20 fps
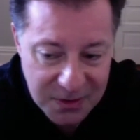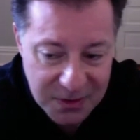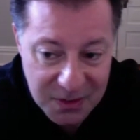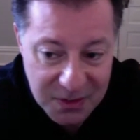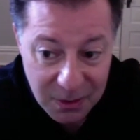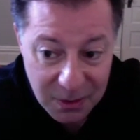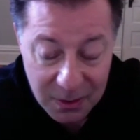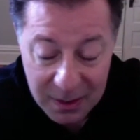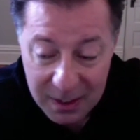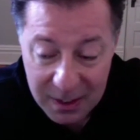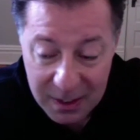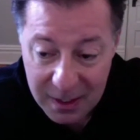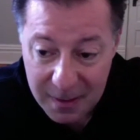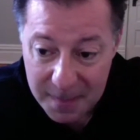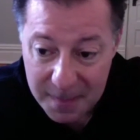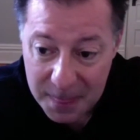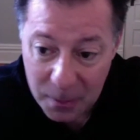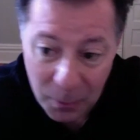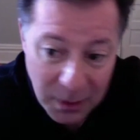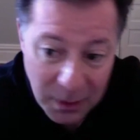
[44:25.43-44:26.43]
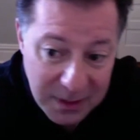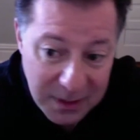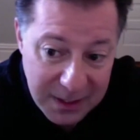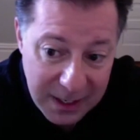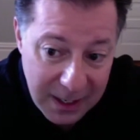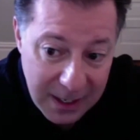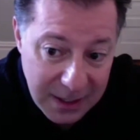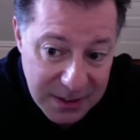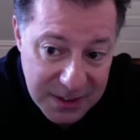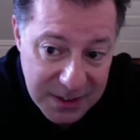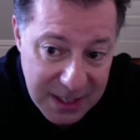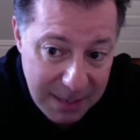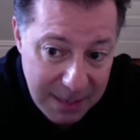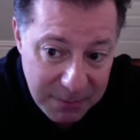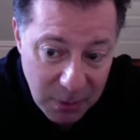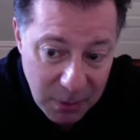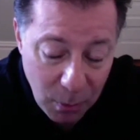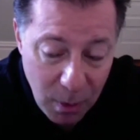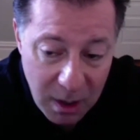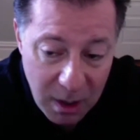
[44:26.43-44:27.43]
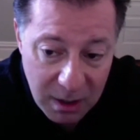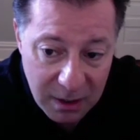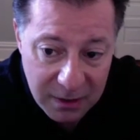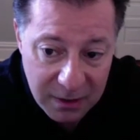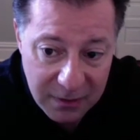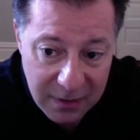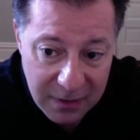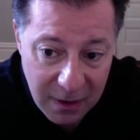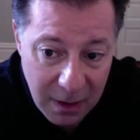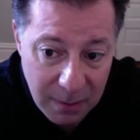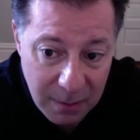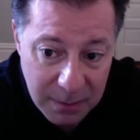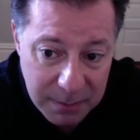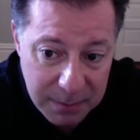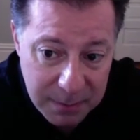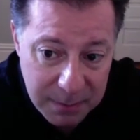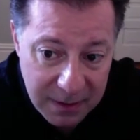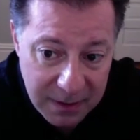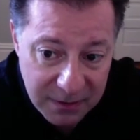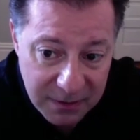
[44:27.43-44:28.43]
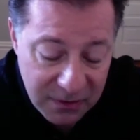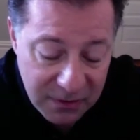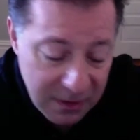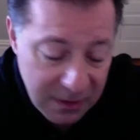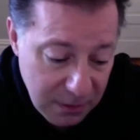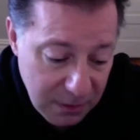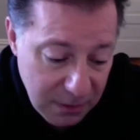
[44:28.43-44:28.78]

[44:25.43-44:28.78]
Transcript: So one day I just happened to walk onto the Army base, the